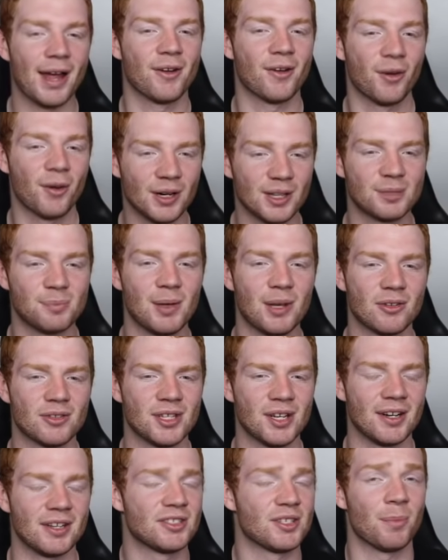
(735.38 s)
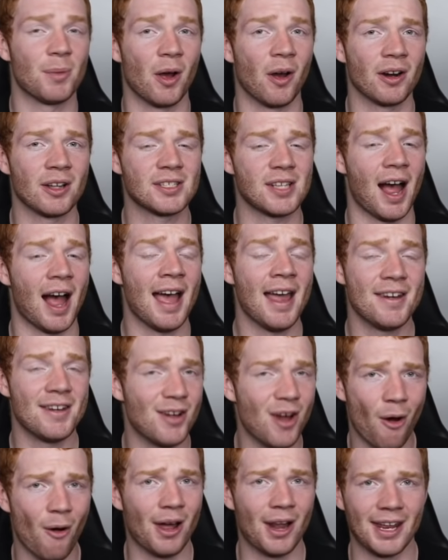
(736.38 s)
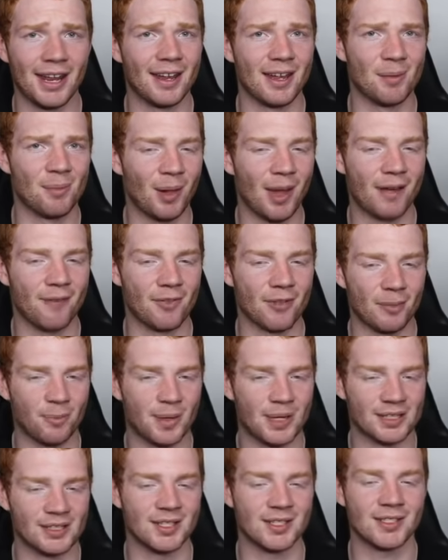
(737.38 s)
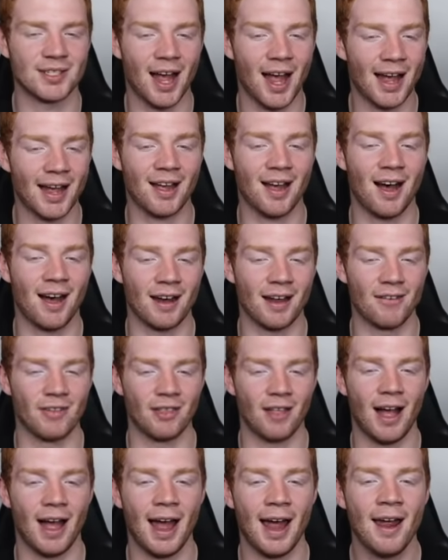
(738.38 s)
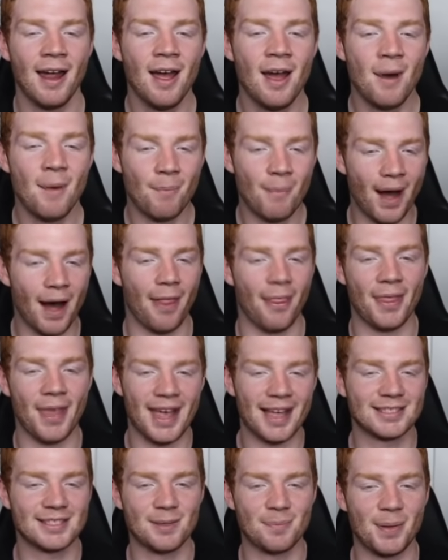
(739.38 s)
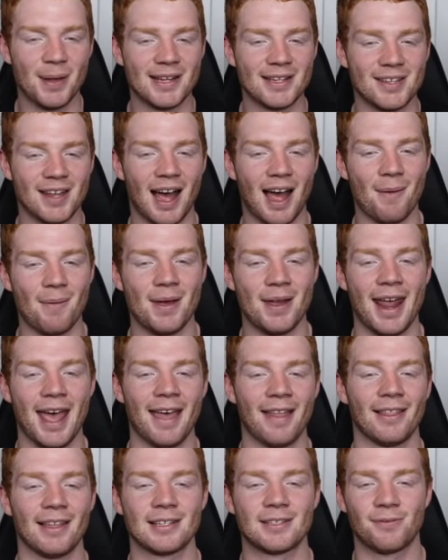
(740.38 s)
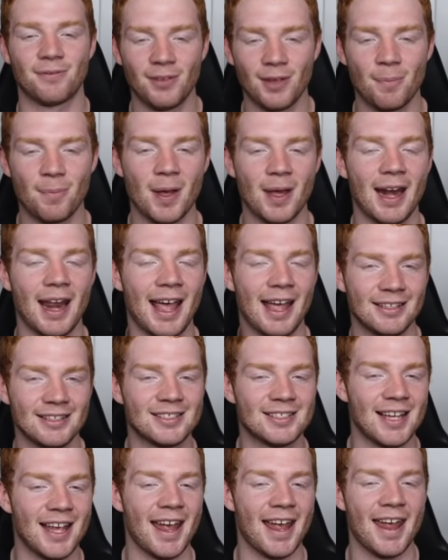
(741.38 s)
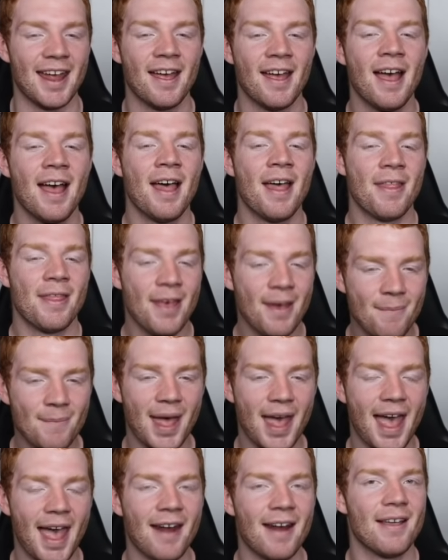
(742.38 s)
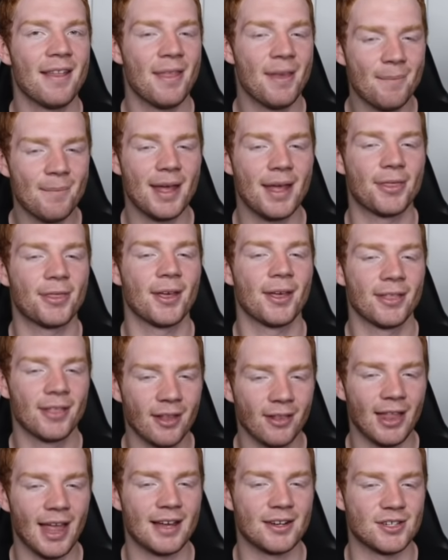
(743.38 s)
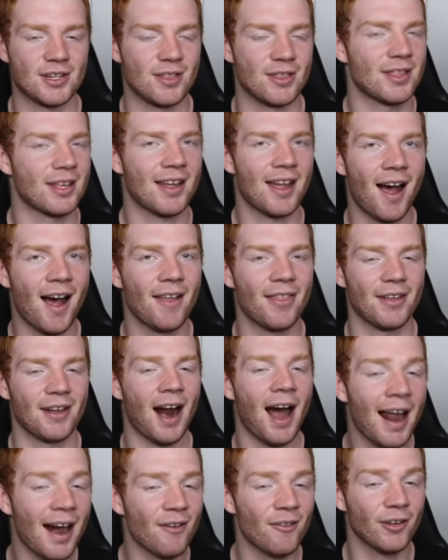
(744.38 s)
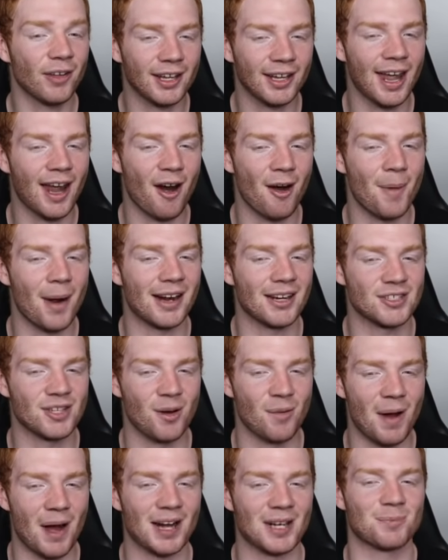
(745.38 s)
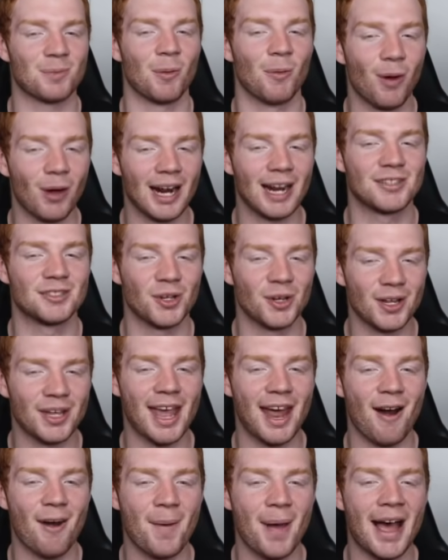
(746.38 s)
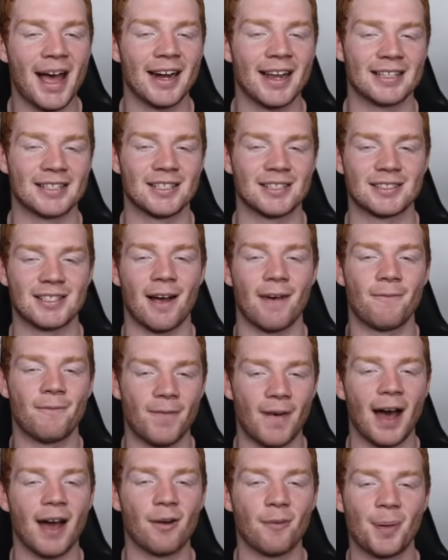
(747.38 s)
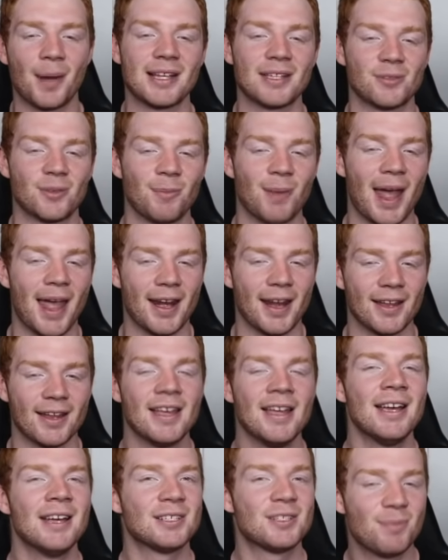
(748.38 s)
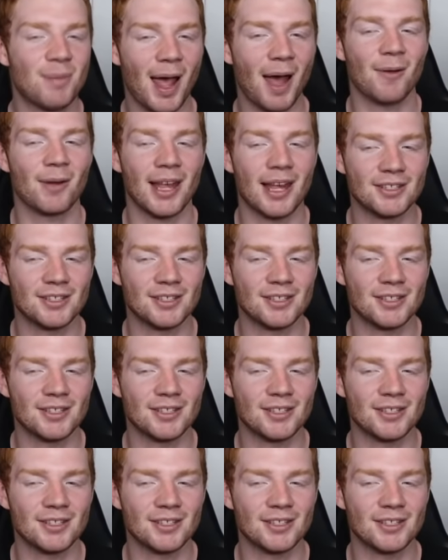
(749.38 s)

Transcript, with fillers: Khris Middleton. To be honest, I had no idea he played for the Pistons. I can't even lie. But there's the Pink Diamond, and let's flip it and see the man, the myth, the legend, the card that I don't really care about too much, but what I do care about is it's our final piece remaining to be able to get